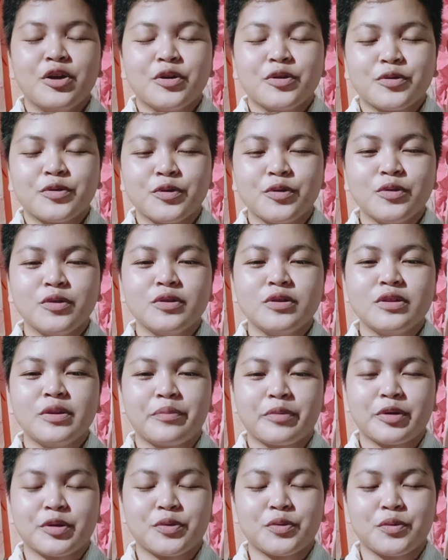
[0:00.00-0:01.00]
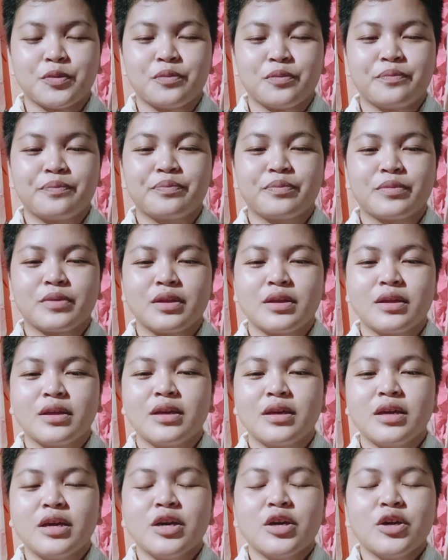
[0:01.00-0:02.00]
Rule number 2.
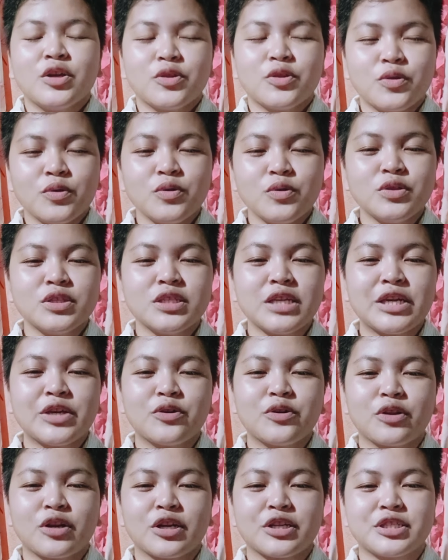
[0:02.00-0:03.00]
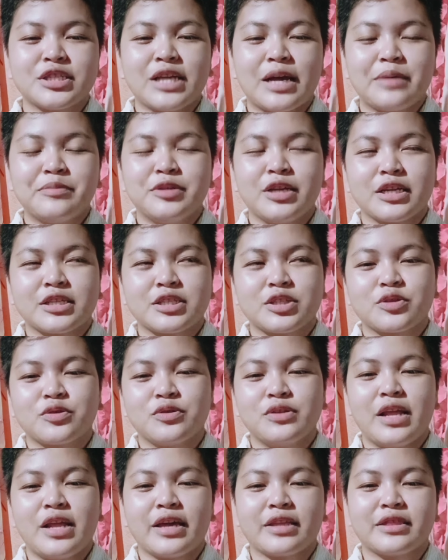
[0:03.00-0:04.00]
Two singular subjects
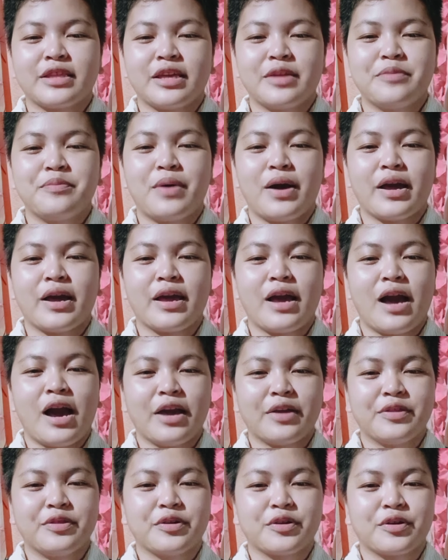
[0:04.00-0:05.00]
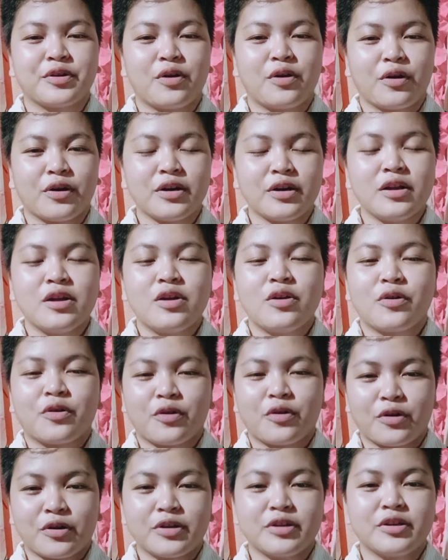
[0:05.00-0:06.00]
connected by either
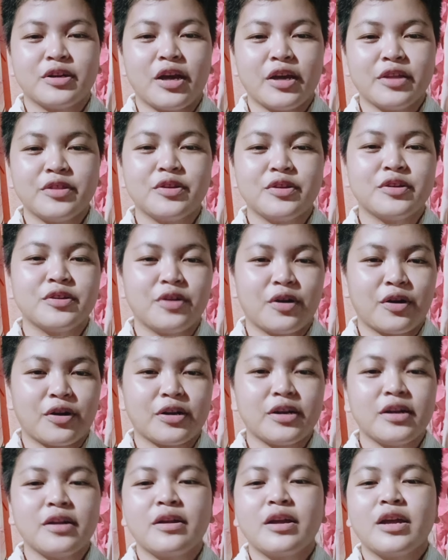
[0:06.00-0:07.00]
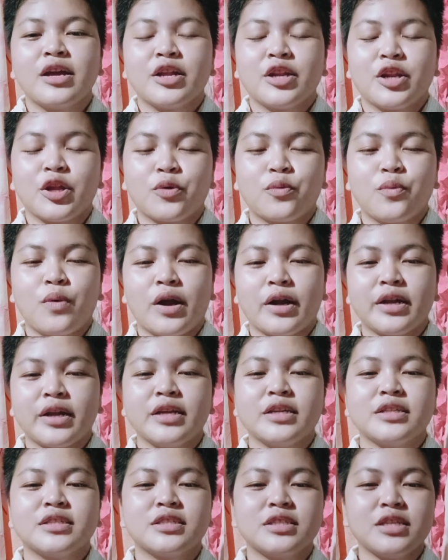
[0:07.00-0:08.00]
or neither nor require
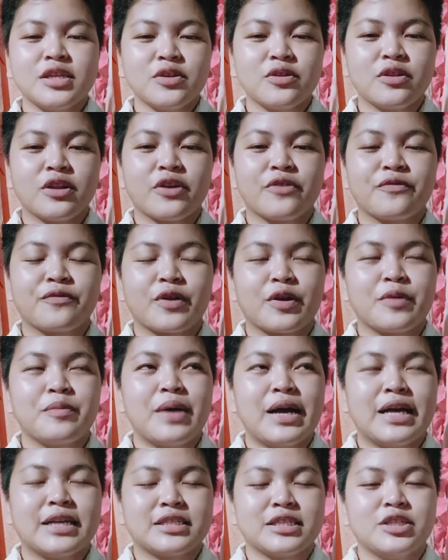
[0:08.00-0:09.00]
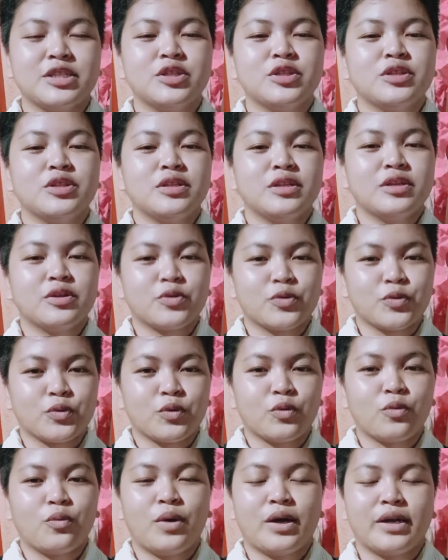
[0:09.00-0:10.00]
a singular verb as in
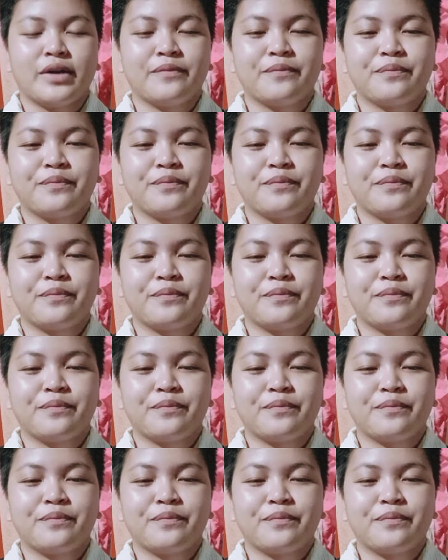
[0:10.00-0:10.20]
Rule 1.